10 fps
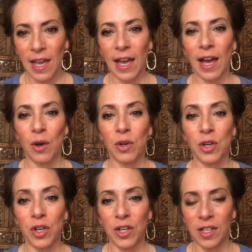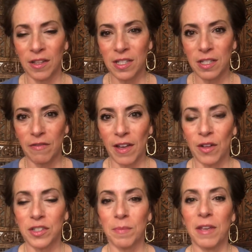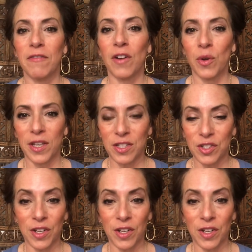how good this felt to be focused